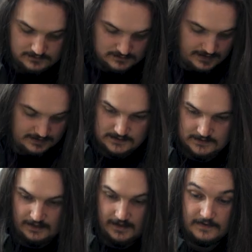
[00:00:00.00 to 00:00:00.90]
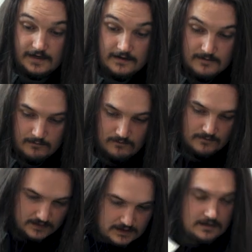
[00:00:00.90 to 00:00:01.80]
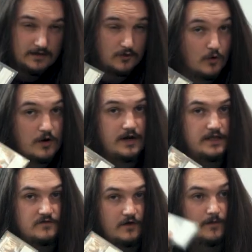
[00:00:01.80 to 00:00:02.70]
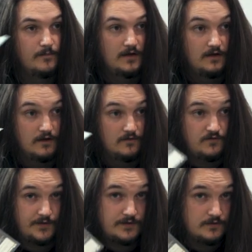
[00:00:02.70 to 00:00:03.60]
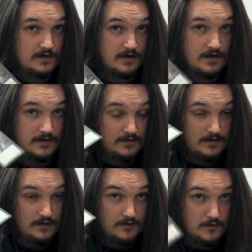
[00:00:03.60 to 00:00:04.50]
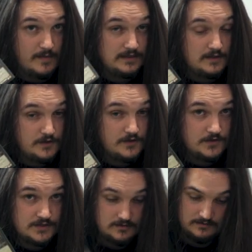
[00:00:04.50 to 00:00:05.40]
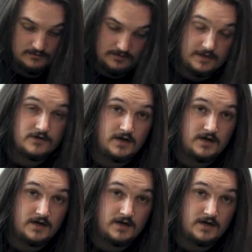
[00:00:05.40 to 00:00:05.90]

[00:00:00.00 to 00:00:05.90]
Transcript: Yes. And then Gorgonian Tome. Very good card. You mainly want to use it in